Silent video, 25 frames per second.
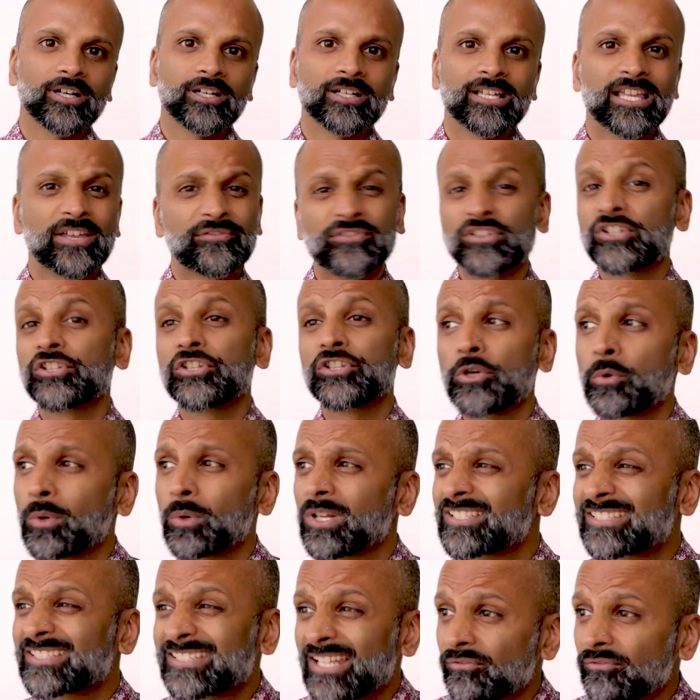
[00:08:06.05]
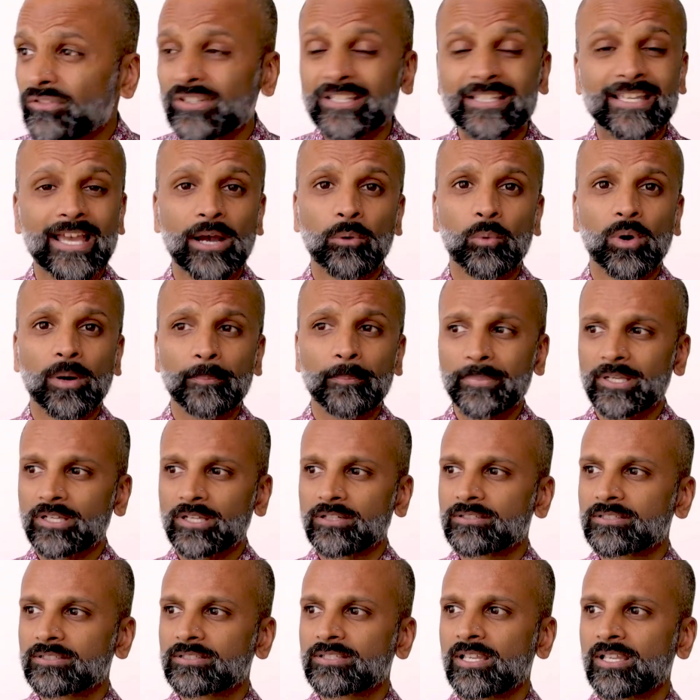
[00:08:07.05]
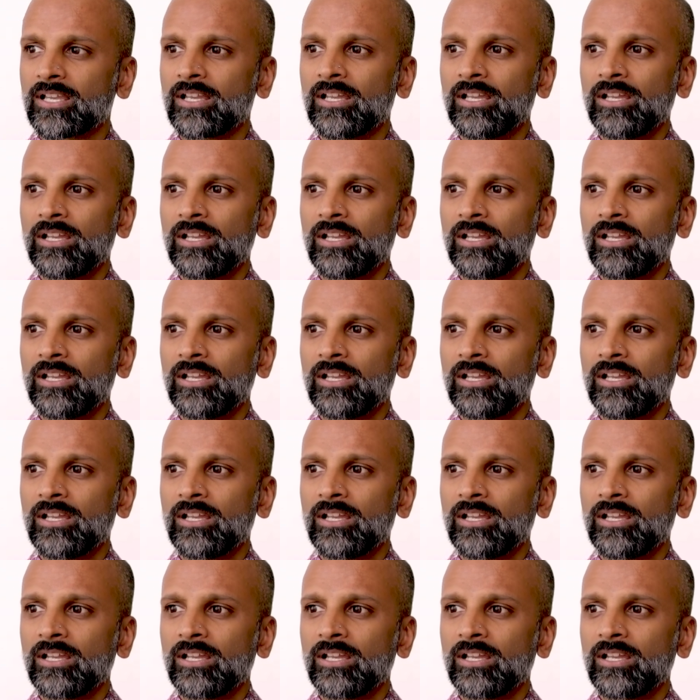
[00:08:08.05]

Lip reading: If you're newer, definitely get one because